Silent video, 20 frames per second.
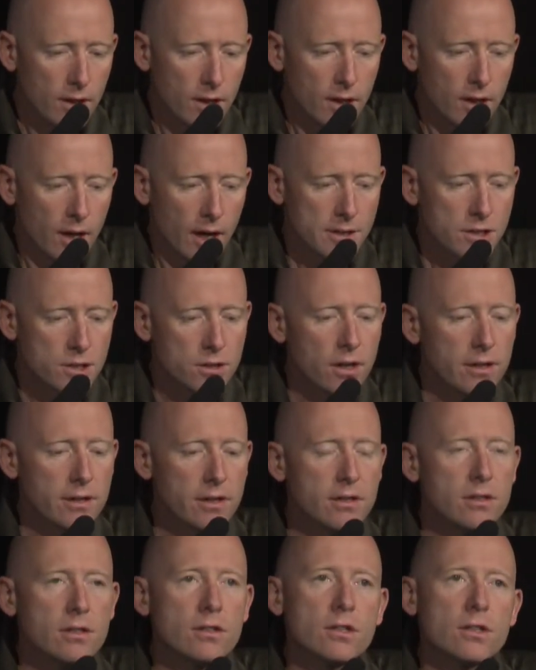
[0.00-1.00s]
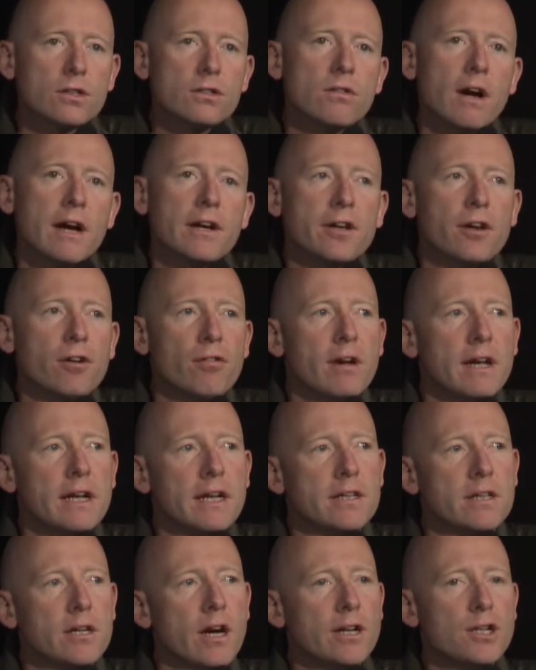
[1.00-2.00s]
I started trying to create a
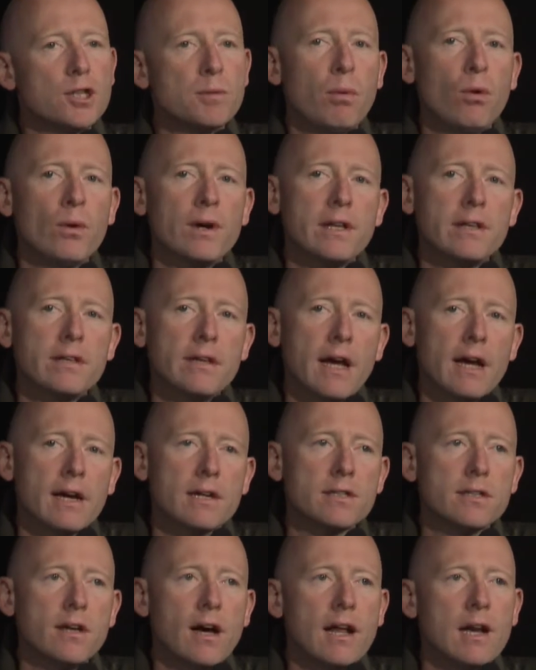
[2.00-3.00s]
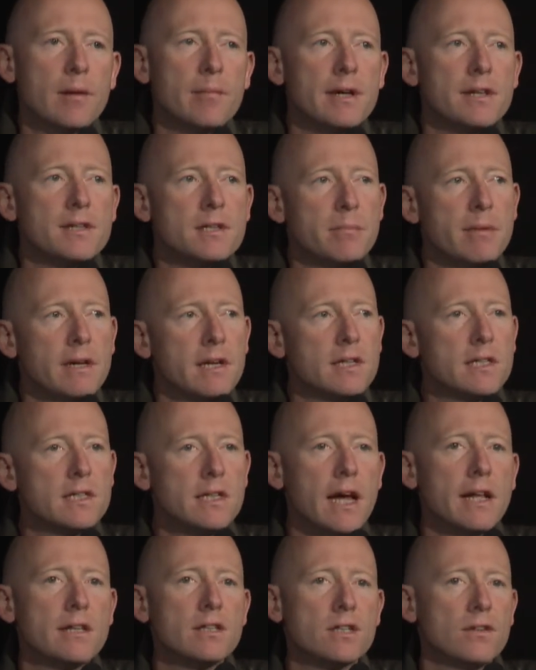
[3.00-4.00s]
touchpoint taxonomy to make
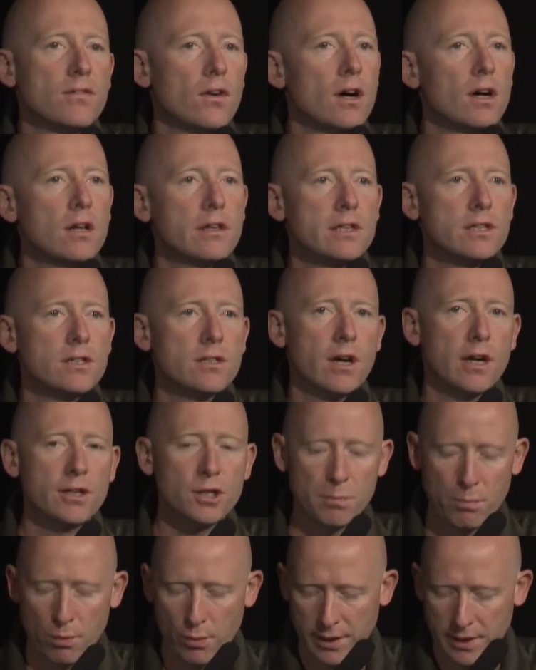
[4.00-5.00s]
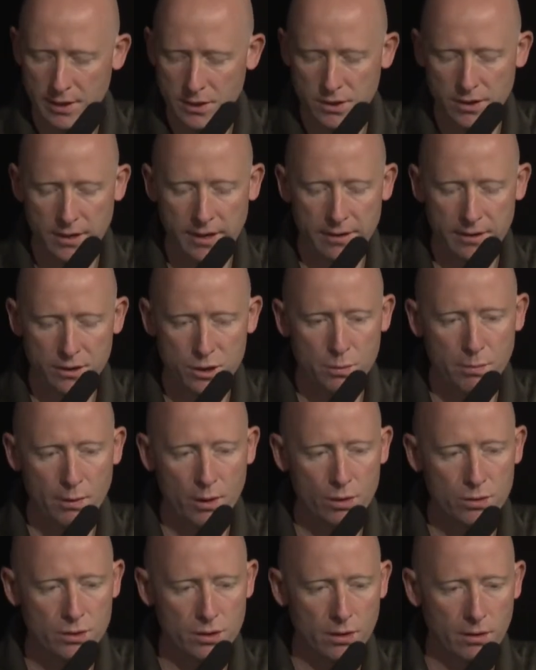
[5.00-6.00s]
sense of all these touch points at our
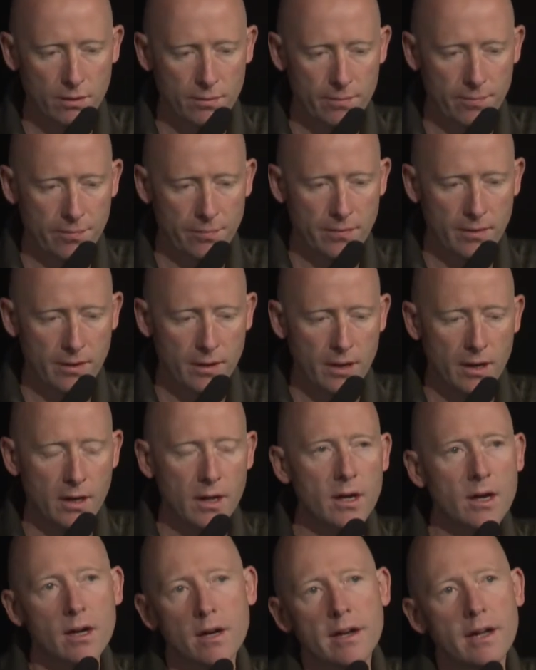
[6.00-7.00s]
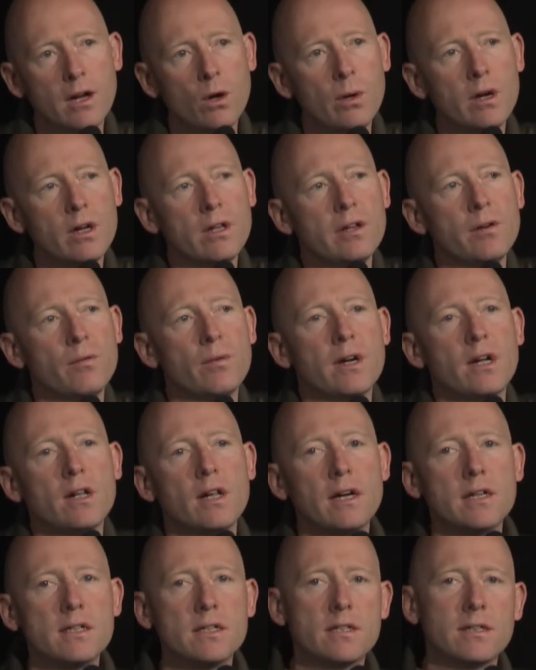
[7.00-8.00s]
disposal. And I quickly
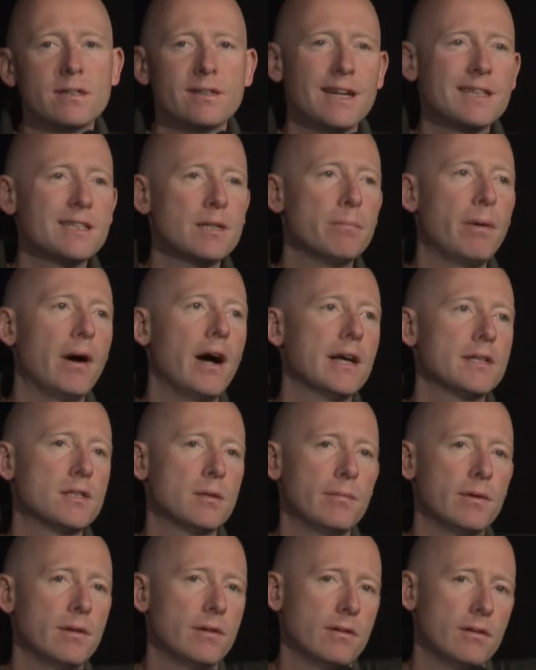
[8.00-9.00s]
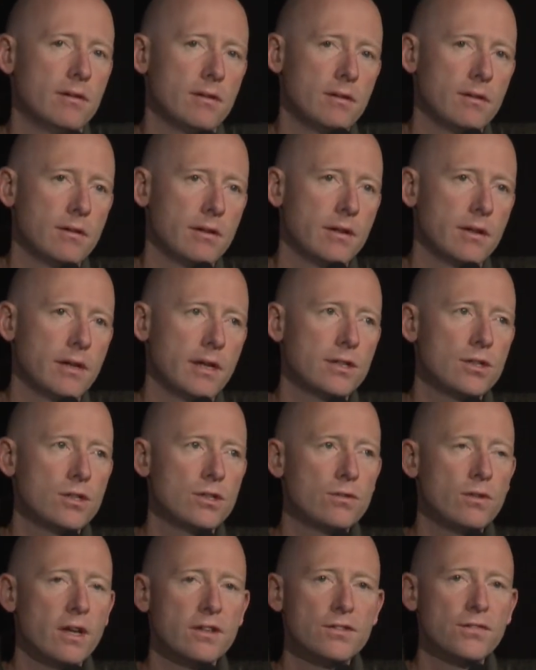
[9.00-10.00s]
realized that's impossible.
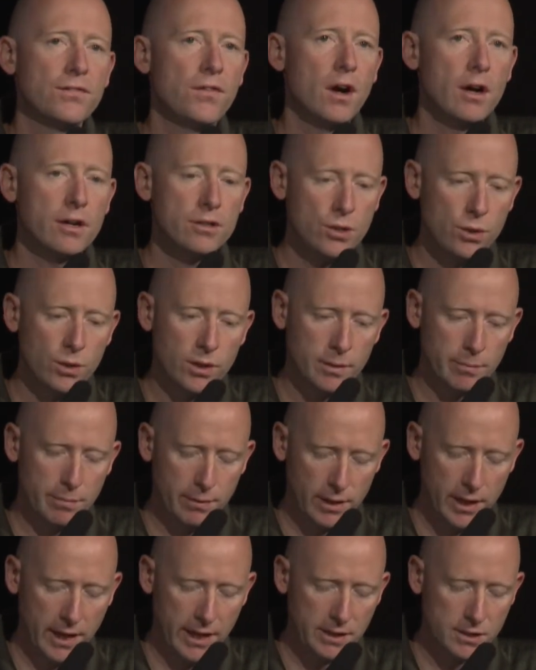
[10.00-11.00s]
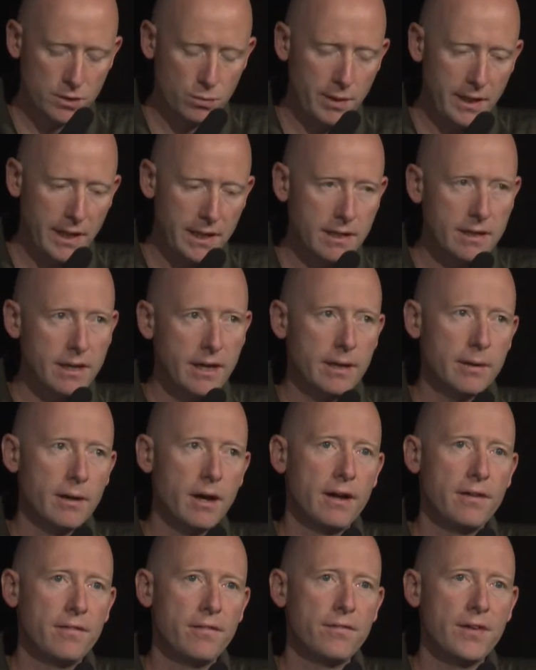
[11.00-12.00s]
It's far too complex. We need to take
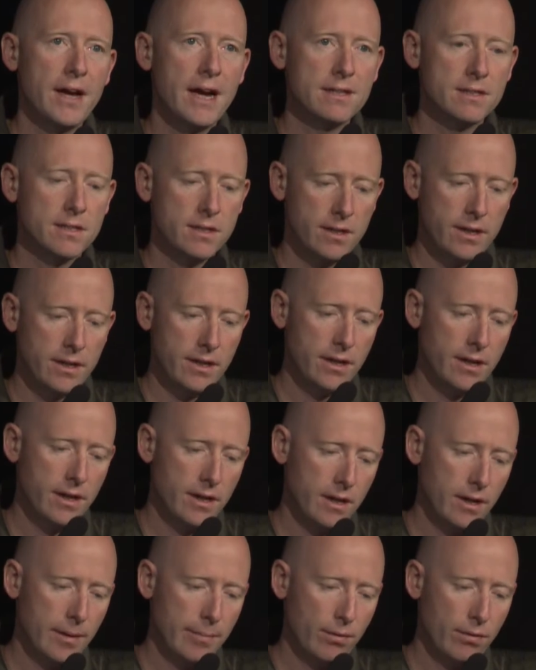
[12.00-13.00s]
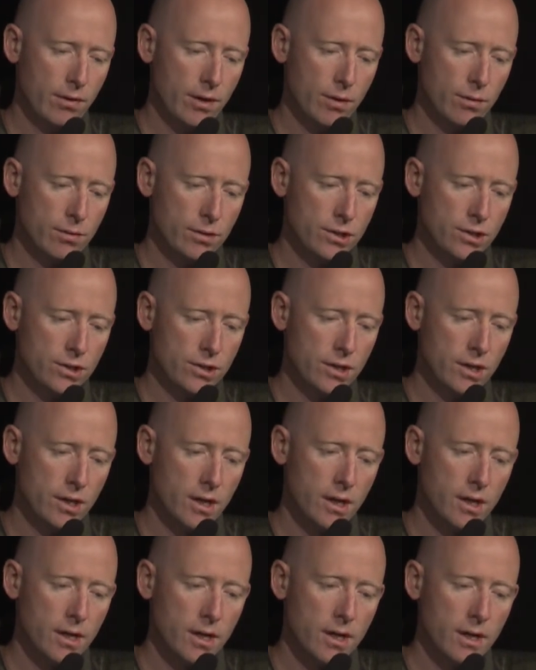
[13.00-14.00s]
a faceted approach,
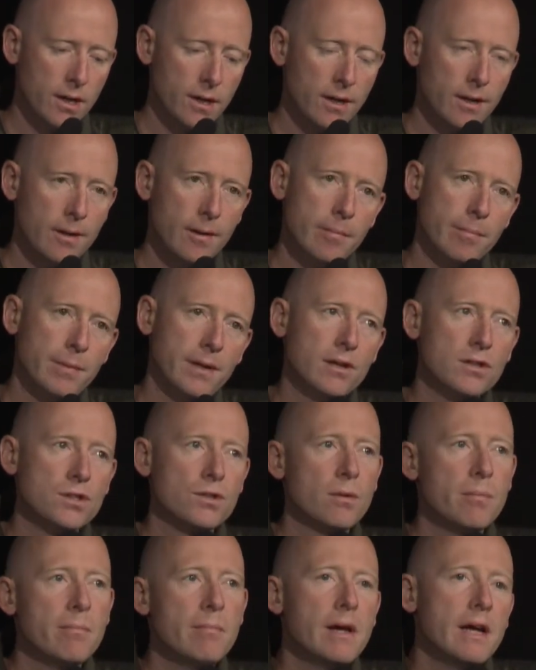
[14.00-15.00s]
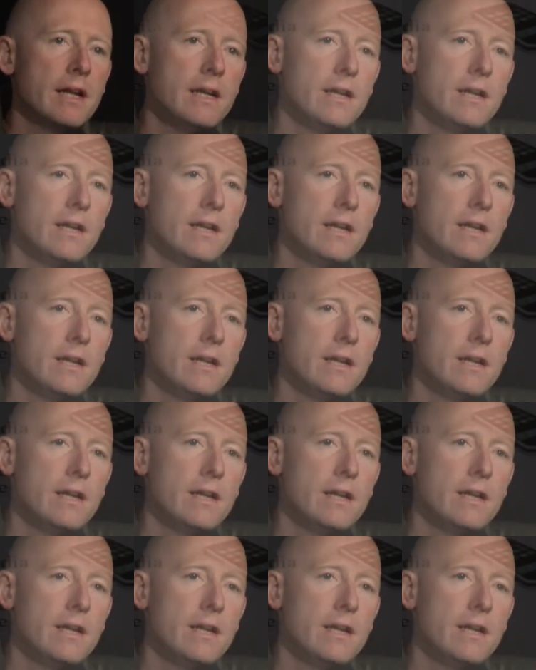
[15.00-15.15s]
because there are many